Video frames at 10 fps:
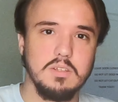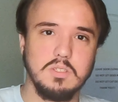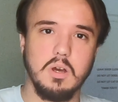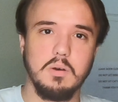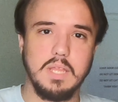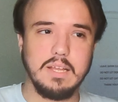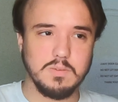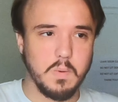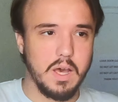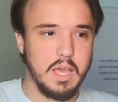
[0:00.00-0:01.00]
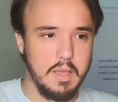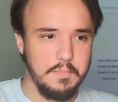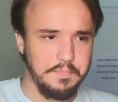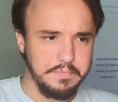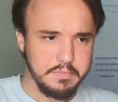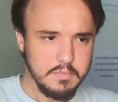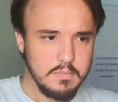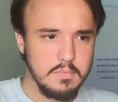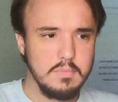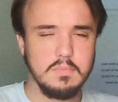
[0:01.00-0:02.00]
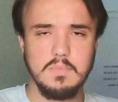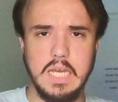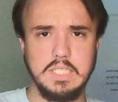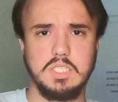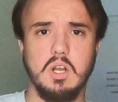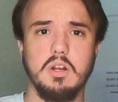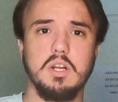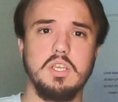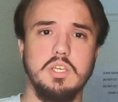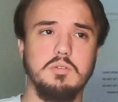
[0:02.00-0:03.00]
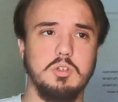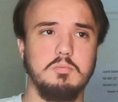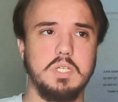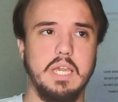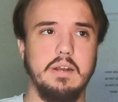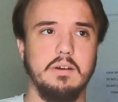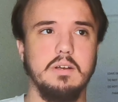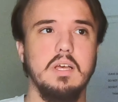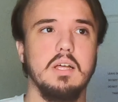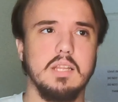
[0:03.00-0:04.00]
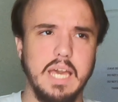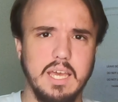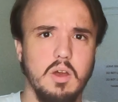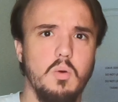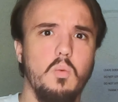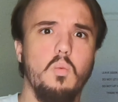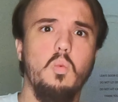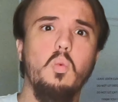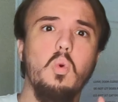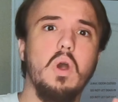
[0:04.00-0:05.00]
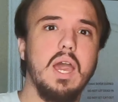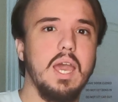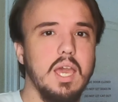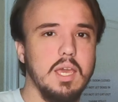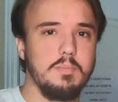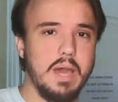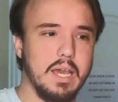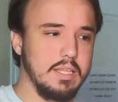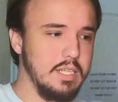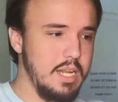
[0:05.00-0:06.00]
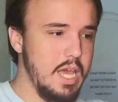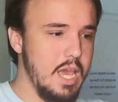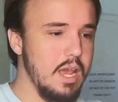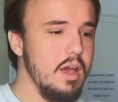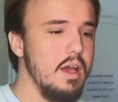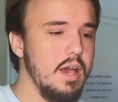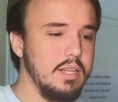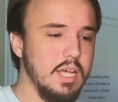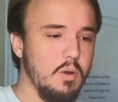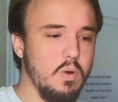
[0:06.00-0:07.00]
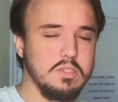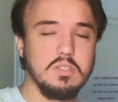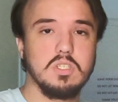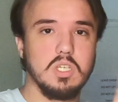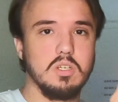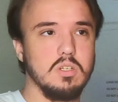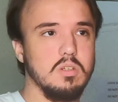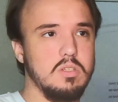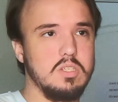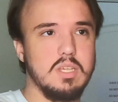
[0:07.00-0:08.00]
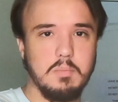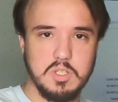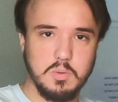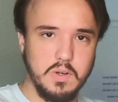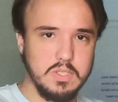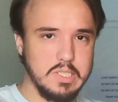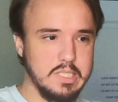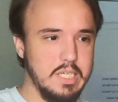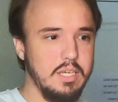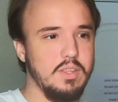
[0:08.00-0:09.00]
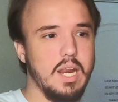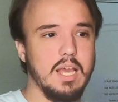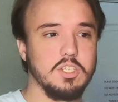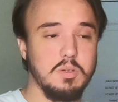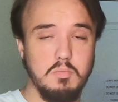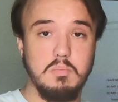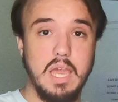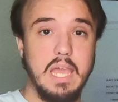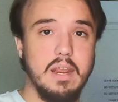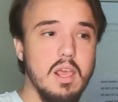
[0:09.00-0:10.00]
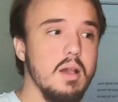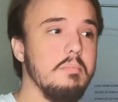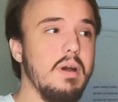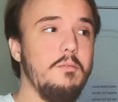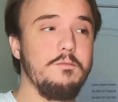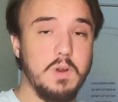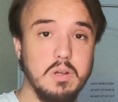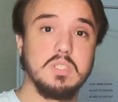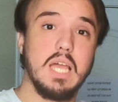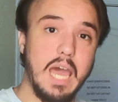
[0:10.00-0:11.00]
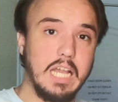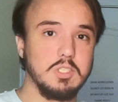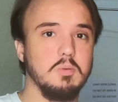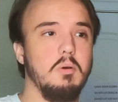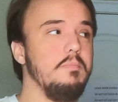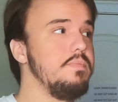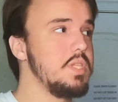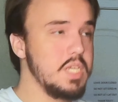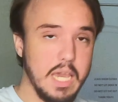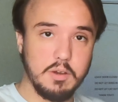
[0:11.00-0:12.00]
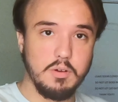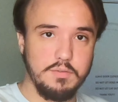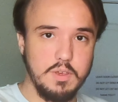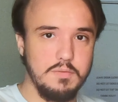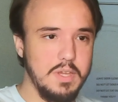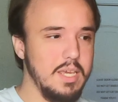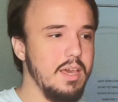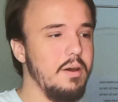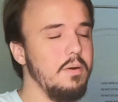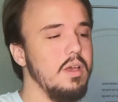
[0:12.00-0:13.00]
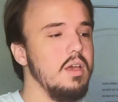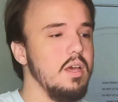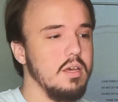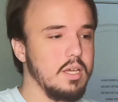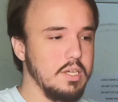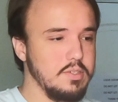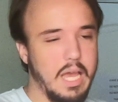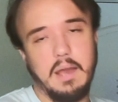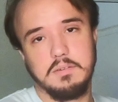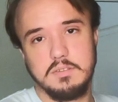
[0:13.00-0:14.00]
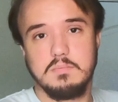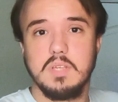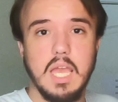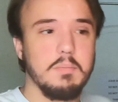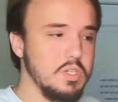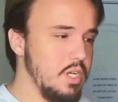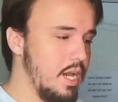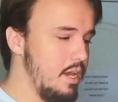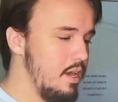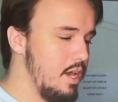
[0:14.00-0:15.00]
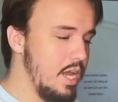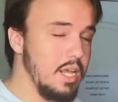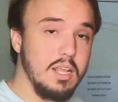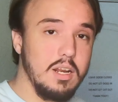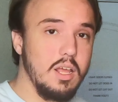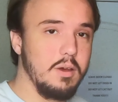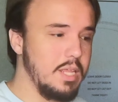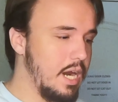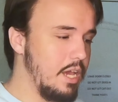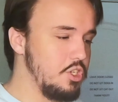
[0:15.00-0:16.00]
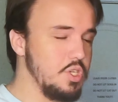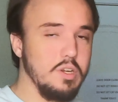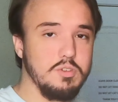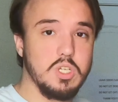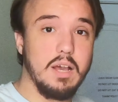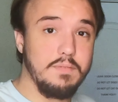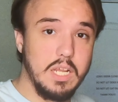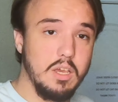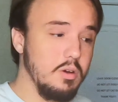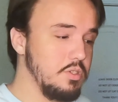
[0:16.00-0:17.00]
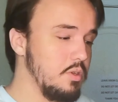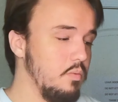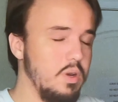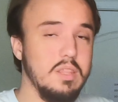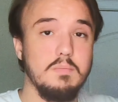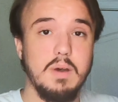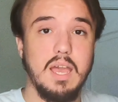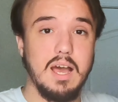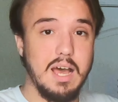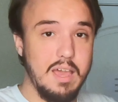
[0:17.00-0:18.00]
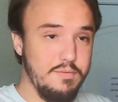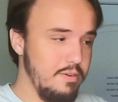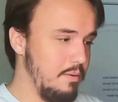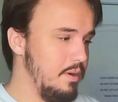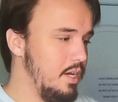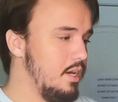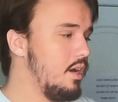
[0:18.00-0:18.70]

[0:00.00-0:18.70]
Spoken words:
So that's why I started a YouTube channel like way back in the day. And then it wasn't until December 2016 that I actually made my first actual tech review video, because I was camera shy. And I didn't know that I should have shot videos with my iPhone.